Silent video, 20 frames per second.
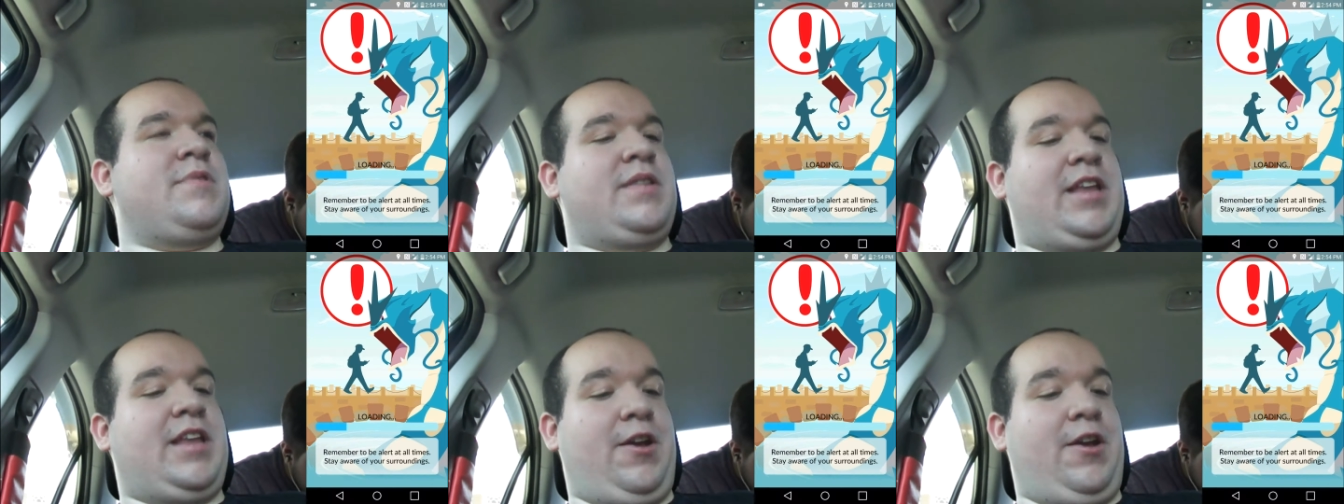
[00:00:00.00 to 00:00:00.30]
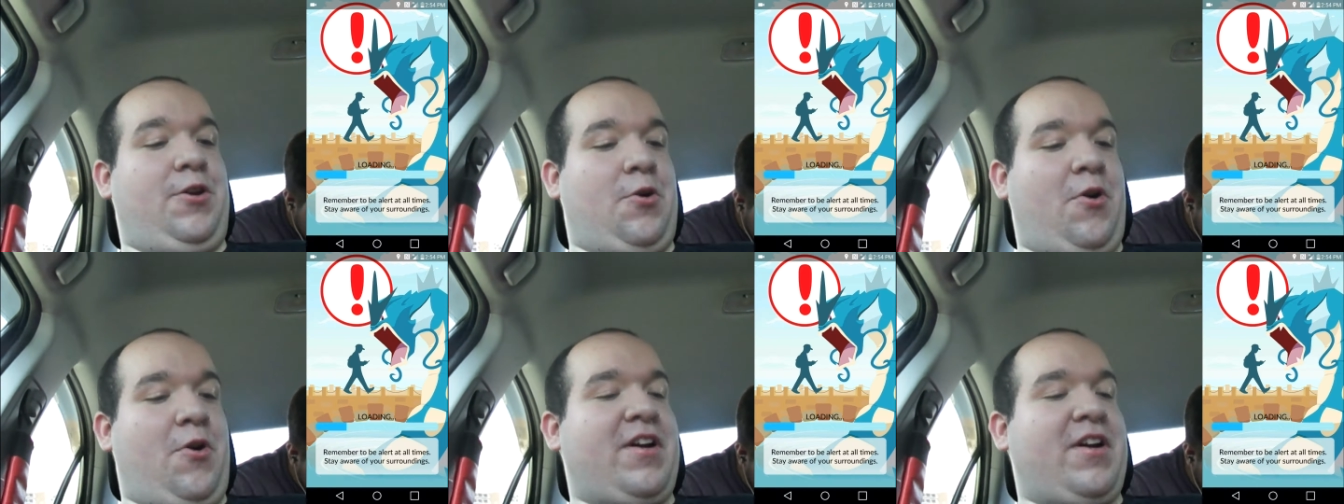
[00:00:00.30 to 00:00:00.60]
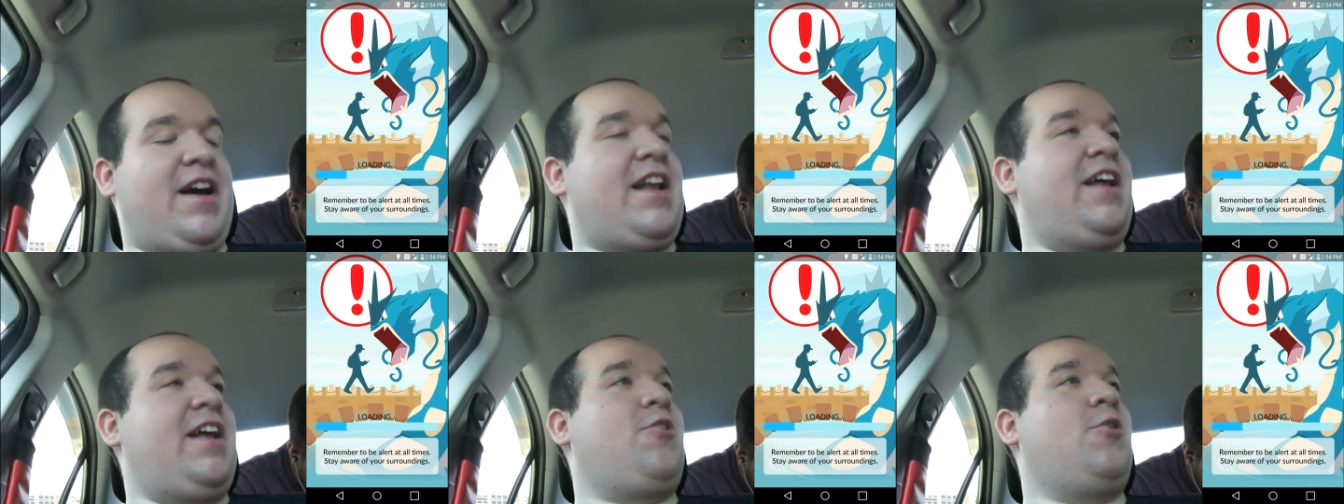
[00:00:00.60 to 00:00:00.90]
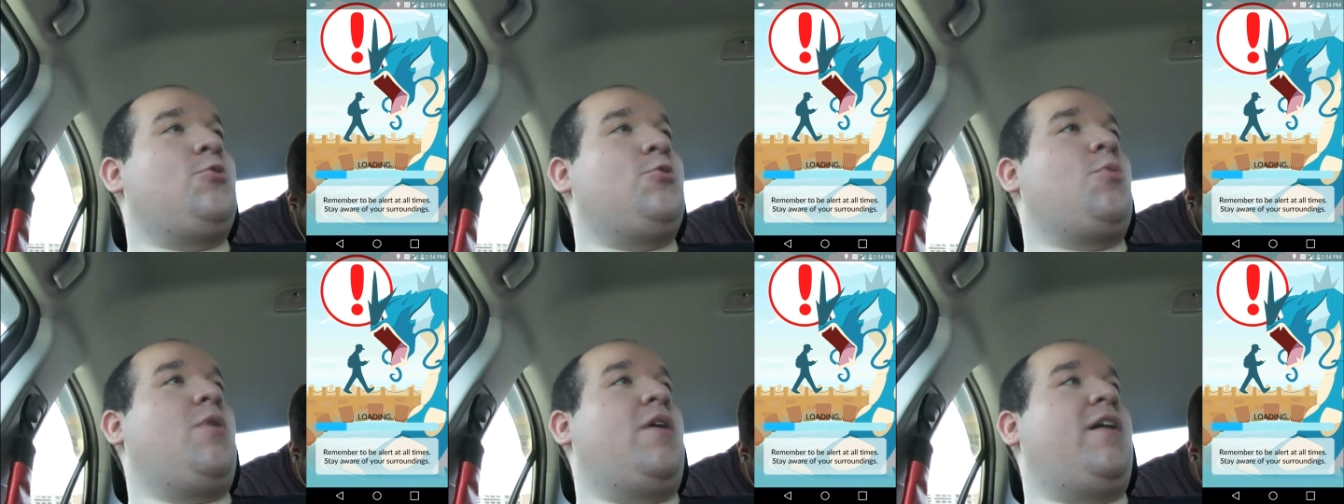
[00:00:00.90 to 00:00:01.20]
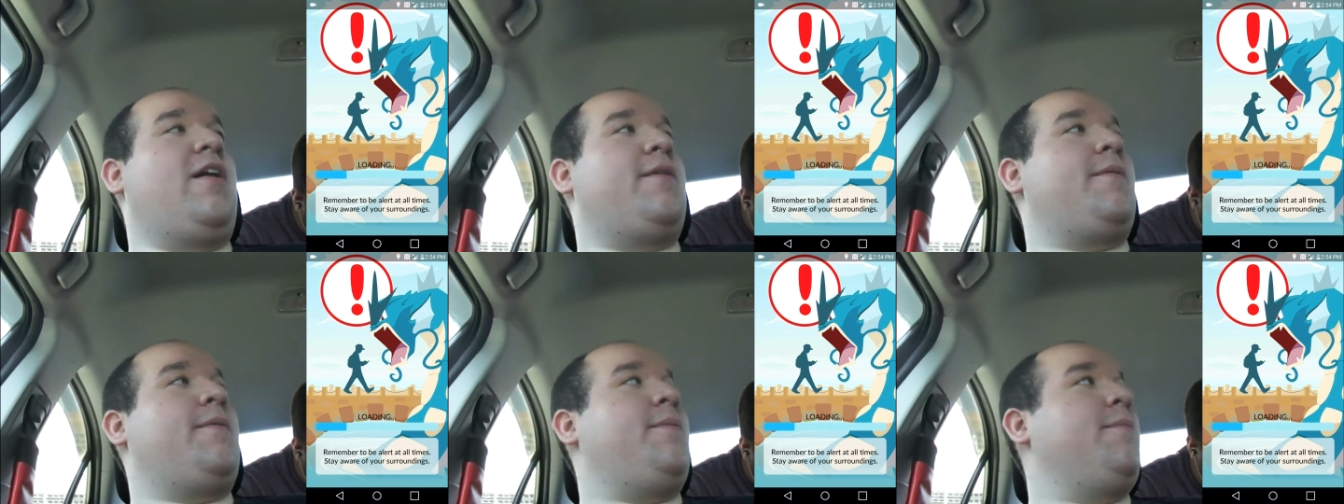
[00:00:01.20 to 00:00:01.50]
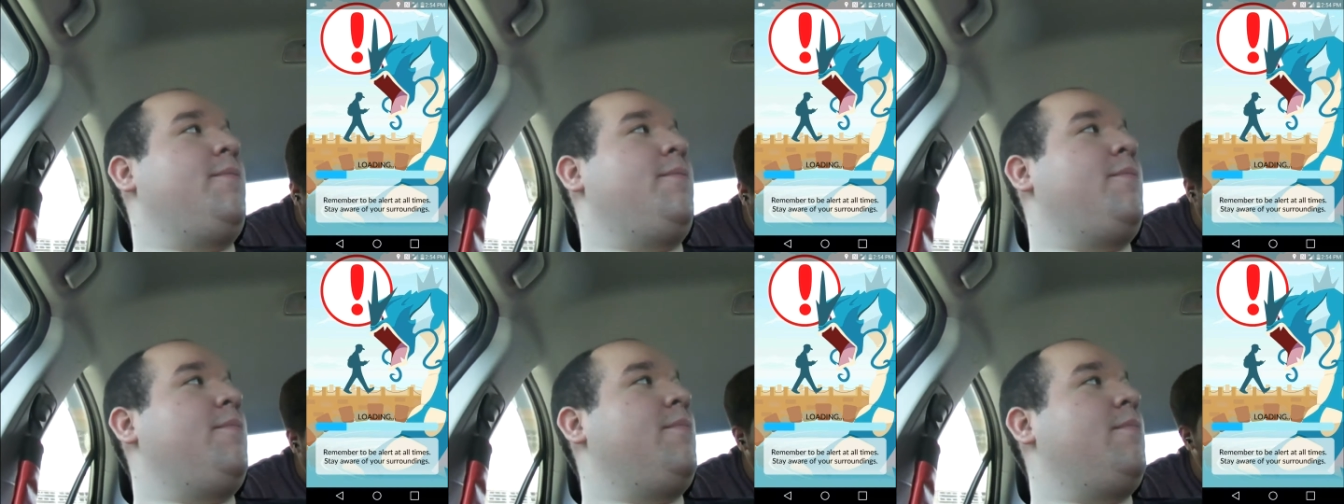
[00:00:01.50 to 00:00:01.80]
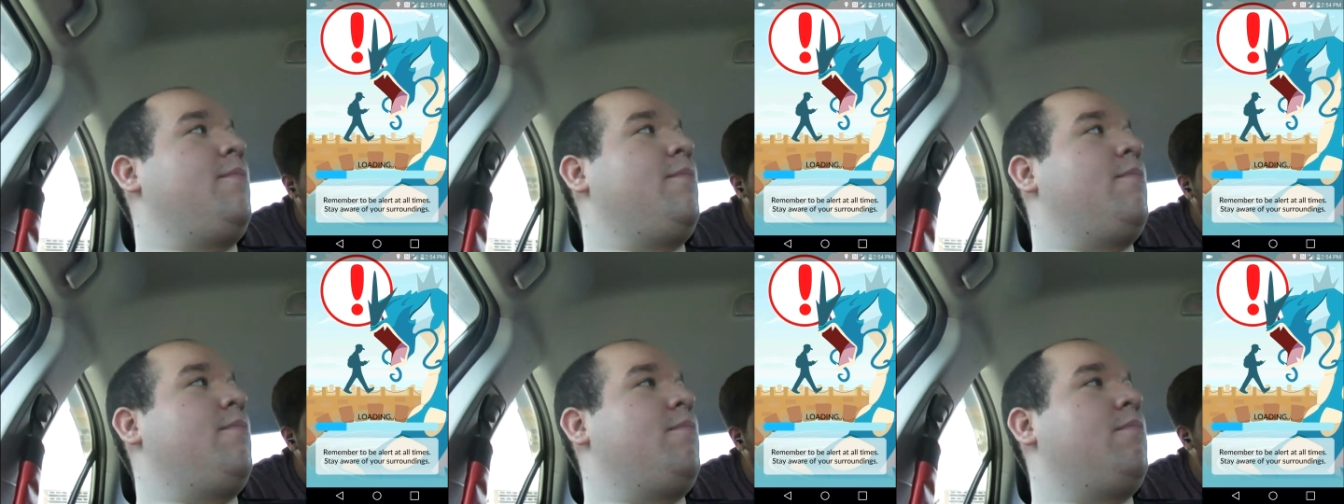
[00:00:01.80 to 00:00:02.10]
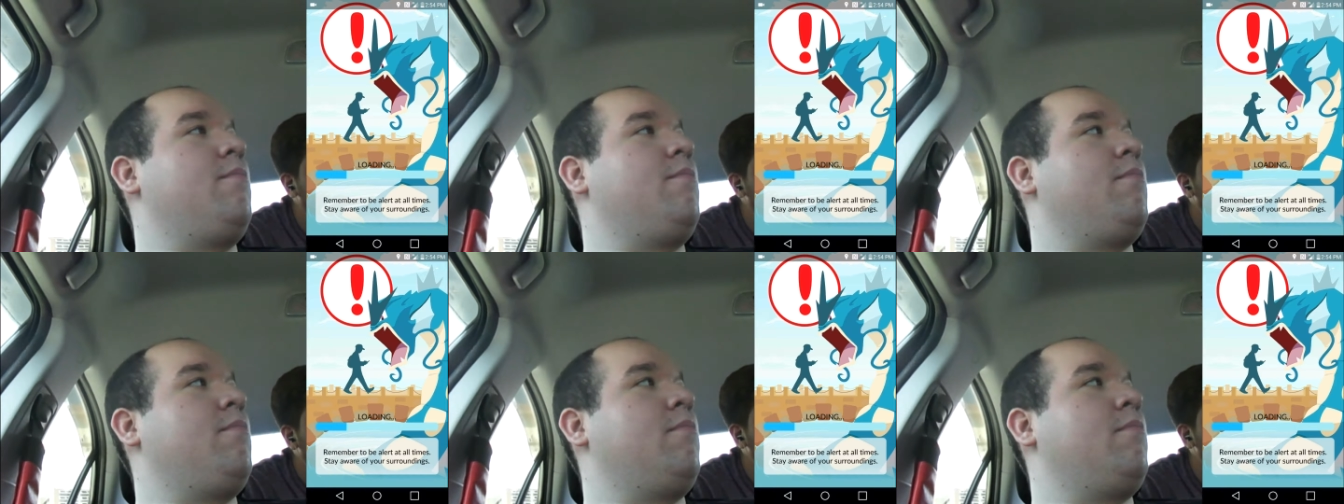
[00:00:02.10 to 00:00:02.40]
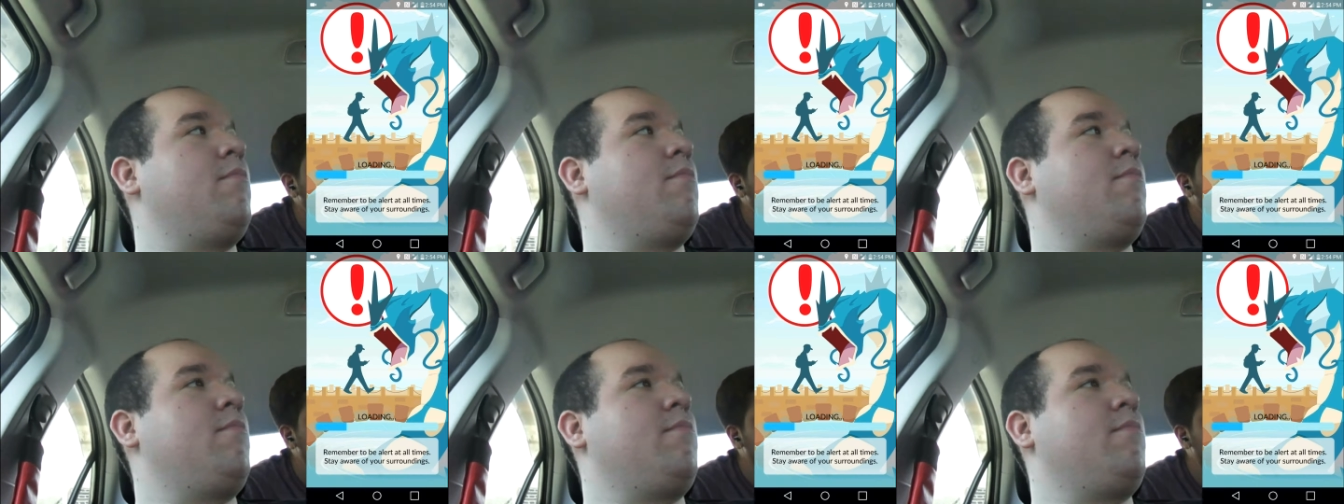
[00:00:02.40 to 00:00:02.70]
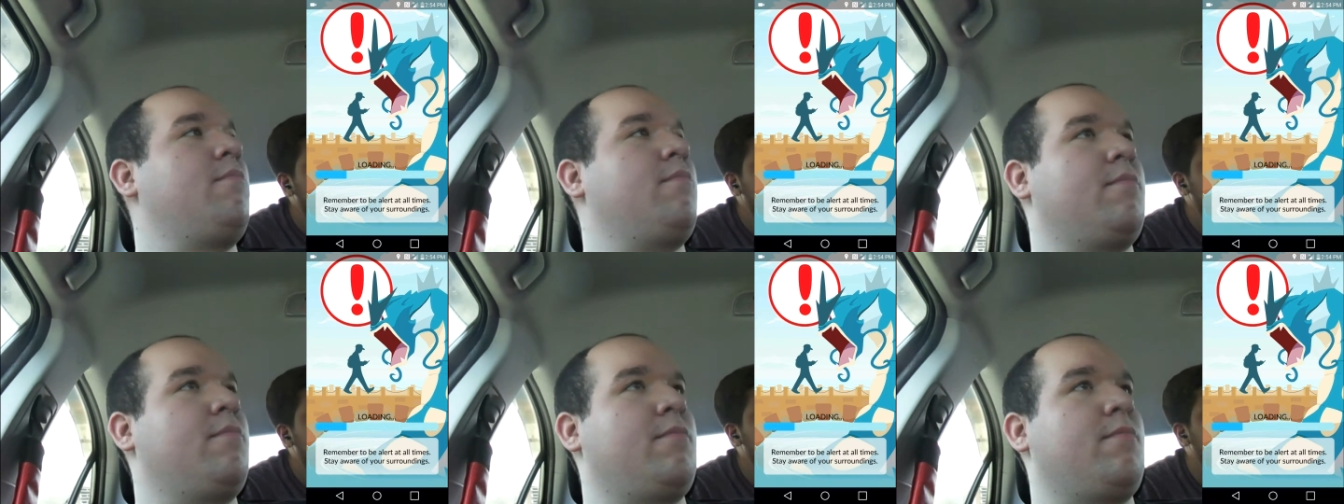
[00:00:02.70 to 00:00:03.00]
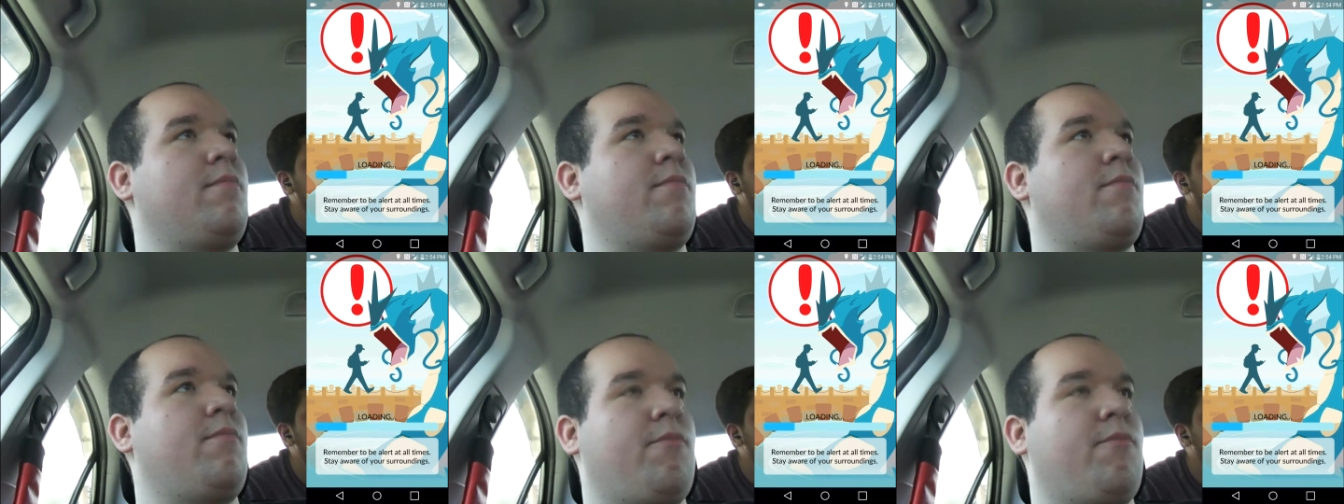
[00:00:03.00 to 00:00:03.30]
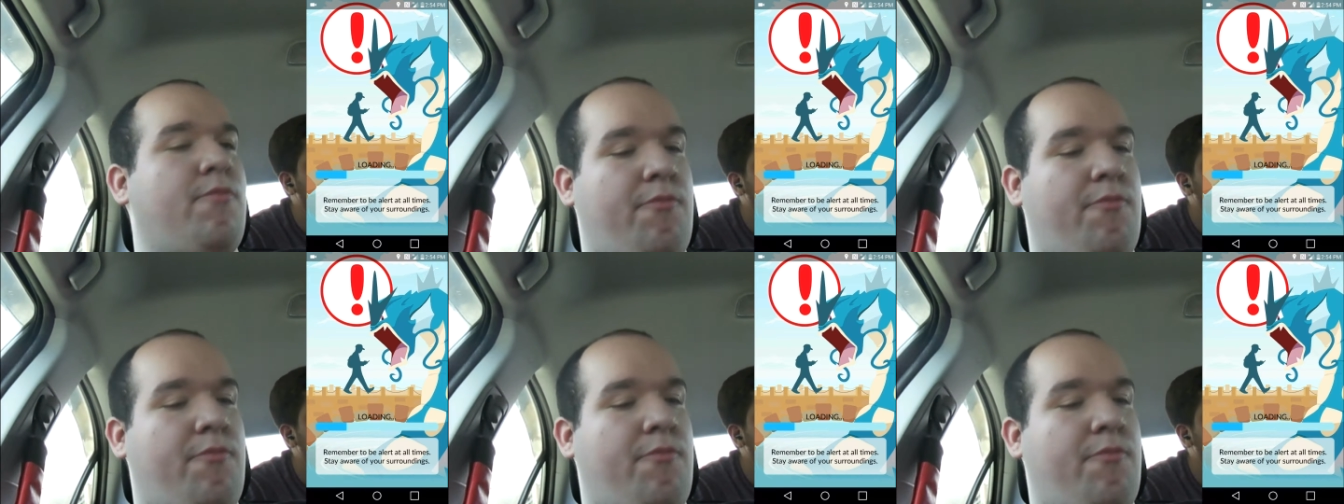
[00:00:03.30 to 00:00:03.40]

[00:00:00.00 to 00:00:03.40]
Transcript: Then you gotta go. Oh, let's go. Vamos para el área de Victor, cause there's